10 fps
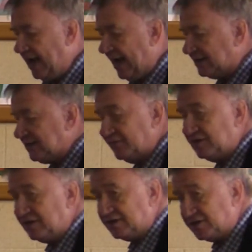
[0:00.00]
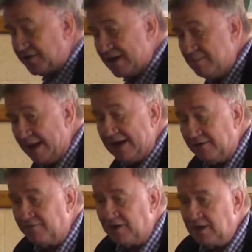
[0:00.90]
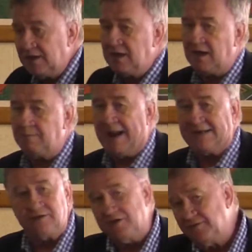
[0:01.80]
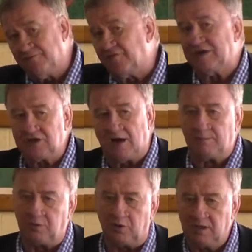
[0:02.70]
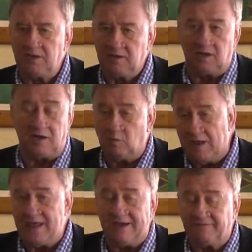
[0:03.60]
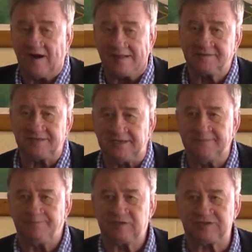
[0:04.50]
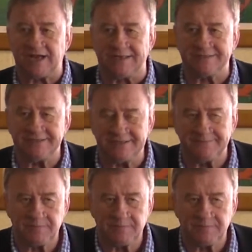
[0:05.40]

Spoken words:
activities that they may have abandoned, for example, when their frailty started.